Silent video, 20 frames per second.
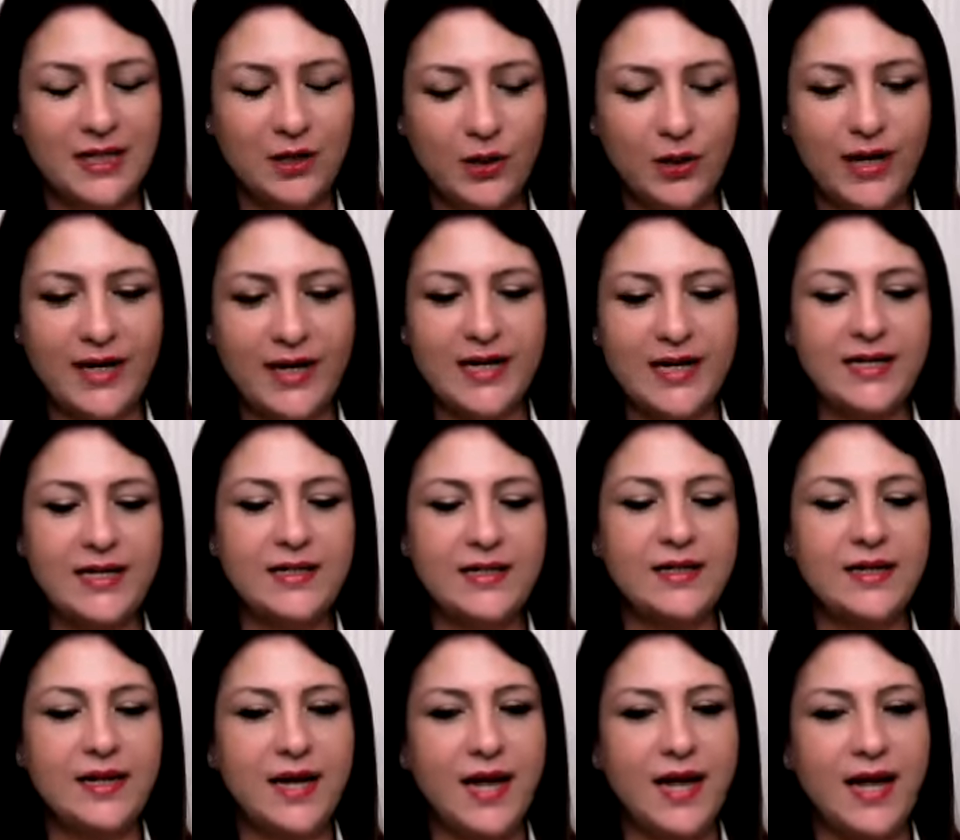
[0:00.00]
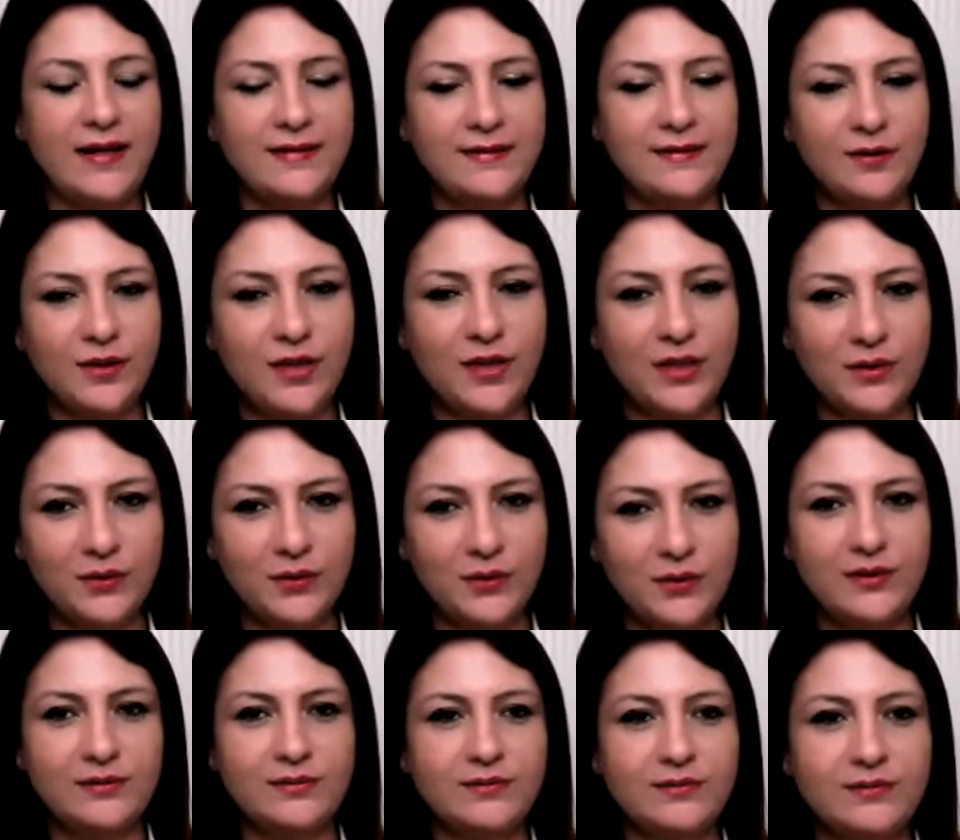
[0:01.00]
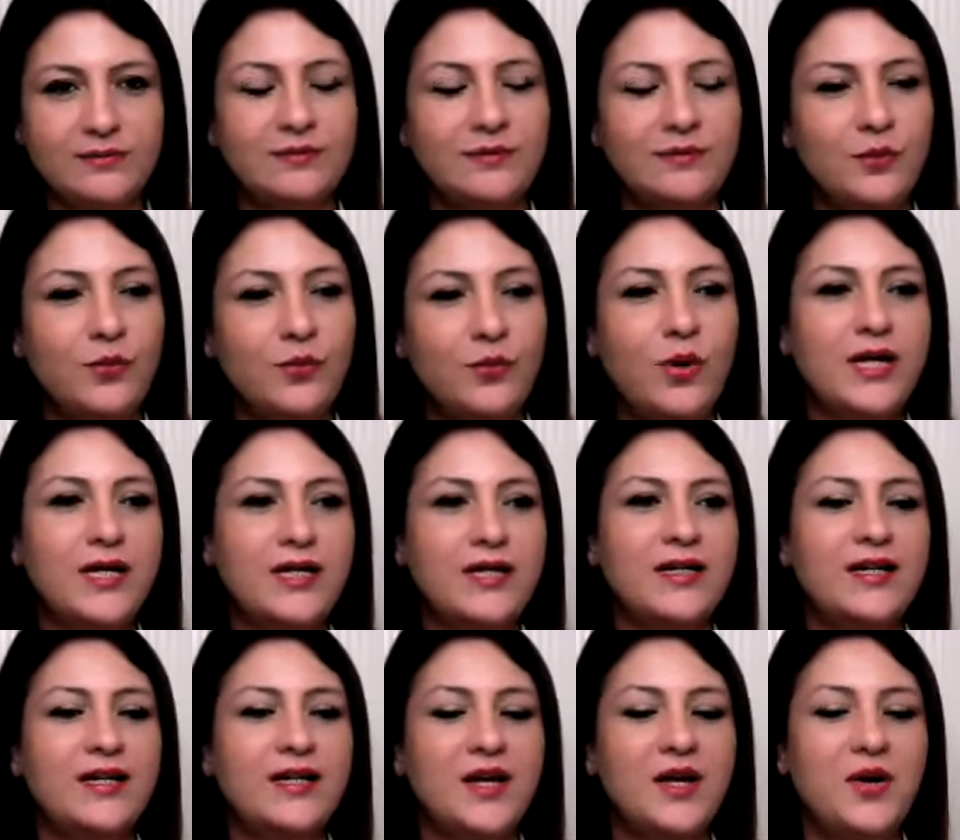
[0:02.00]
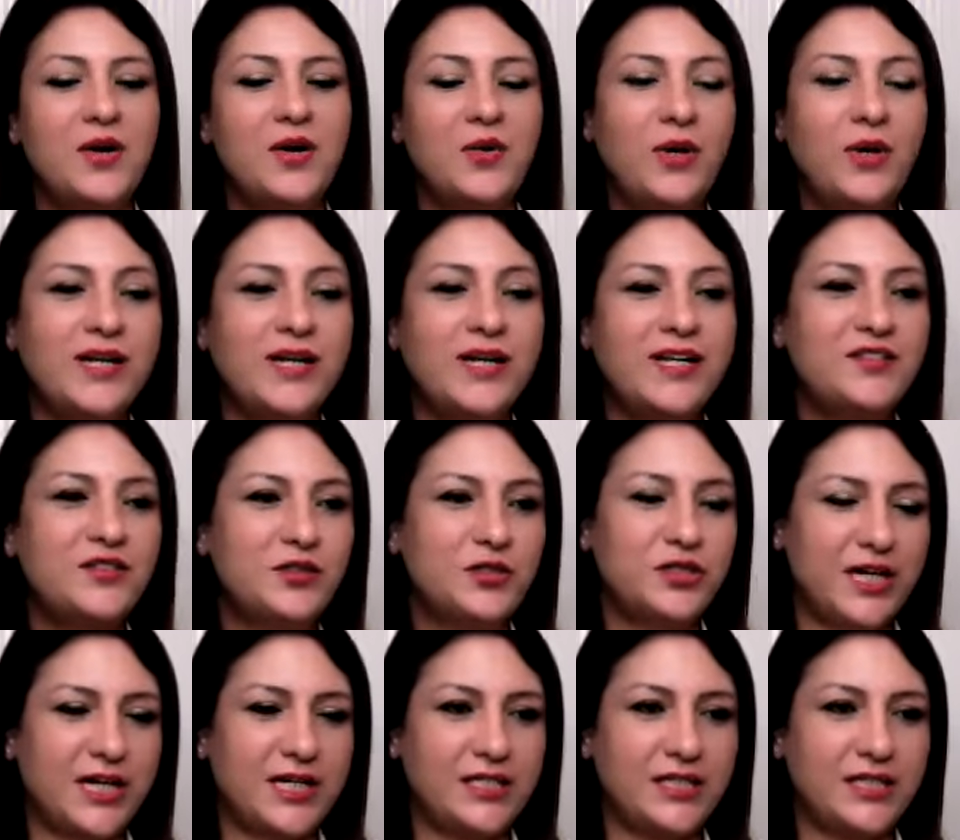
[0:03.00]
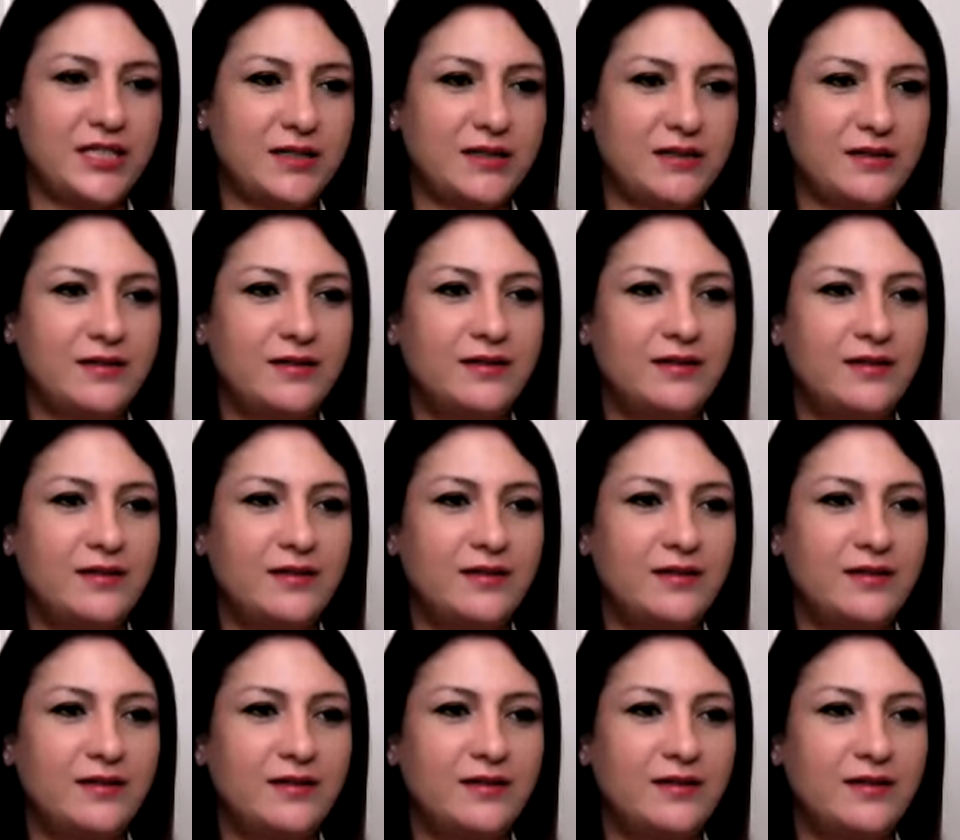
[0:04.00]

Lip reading: look at it and say, okay, cool, what needs to change here?